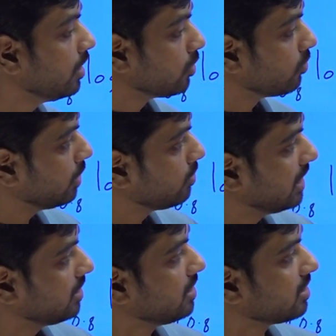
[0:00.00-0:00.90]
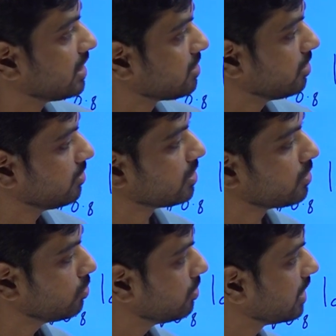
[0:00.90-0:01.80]
So when you take the intersection of this
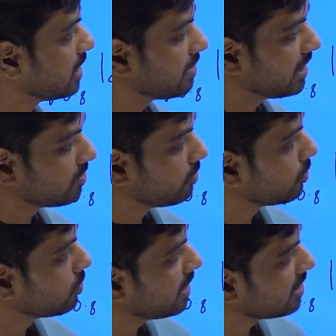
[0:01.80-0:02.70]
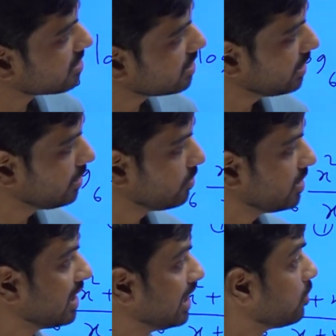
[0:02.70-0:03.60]
two, you will get -4 to -3
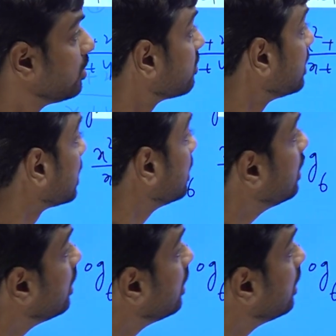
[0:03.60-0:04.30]
union 8 to infinity.